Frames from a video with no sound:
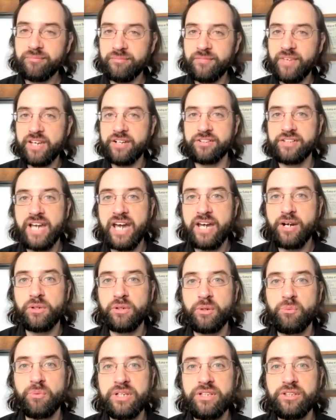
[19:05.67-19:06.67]
they are not
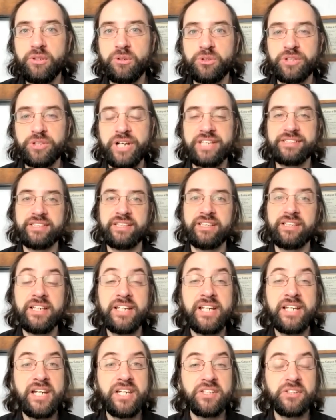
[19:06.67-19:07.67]
only window dressing,
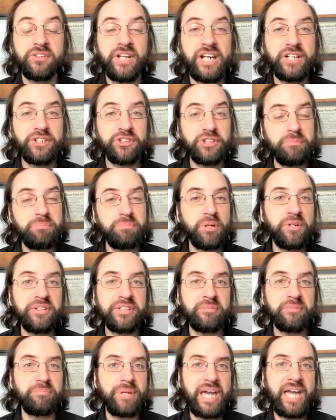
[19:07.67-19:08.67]
they're actually
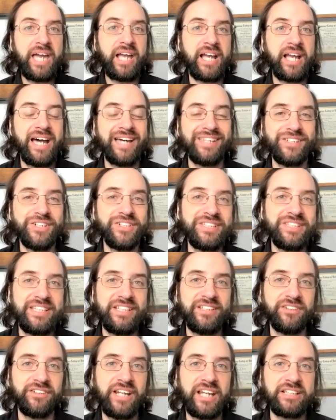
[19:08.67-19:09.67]
pulling back on their
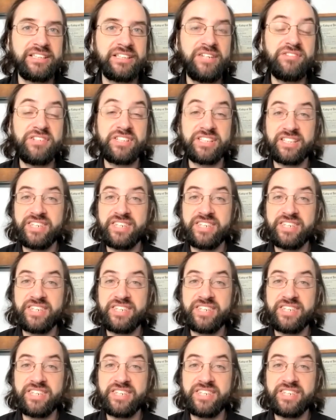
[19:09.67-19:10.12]
dealer activities.